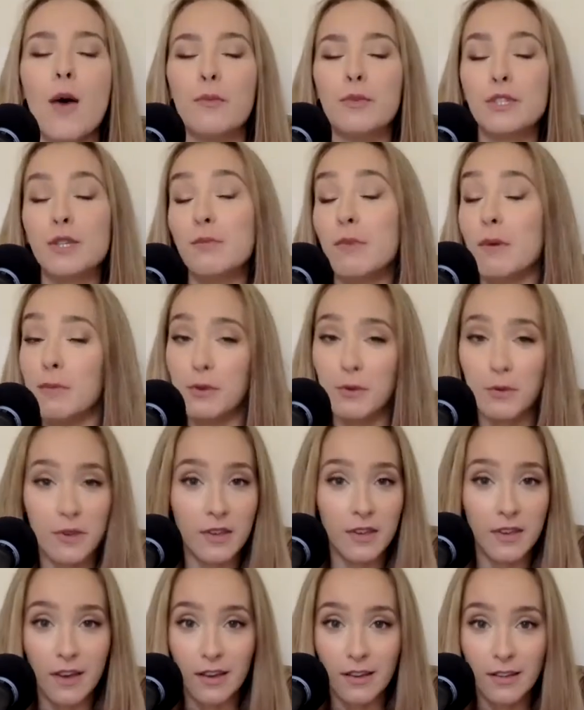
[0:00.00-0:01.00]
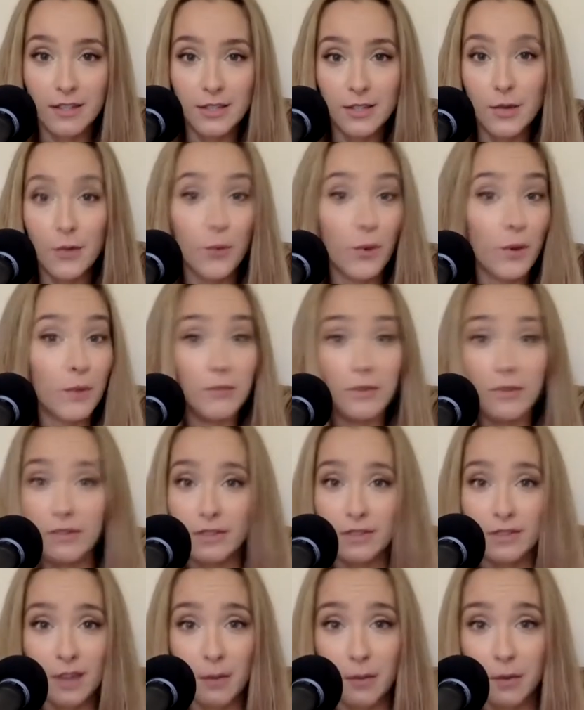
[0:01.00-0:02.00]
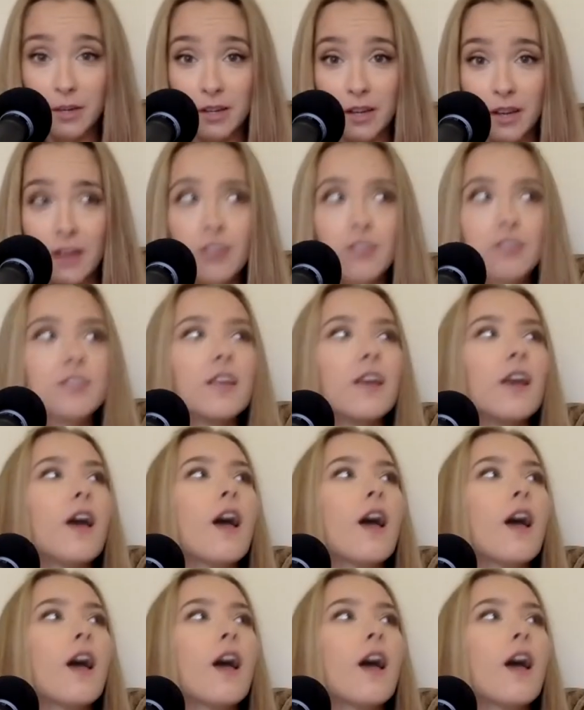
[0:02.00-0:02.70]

So maybe you can guess what movie's coming next.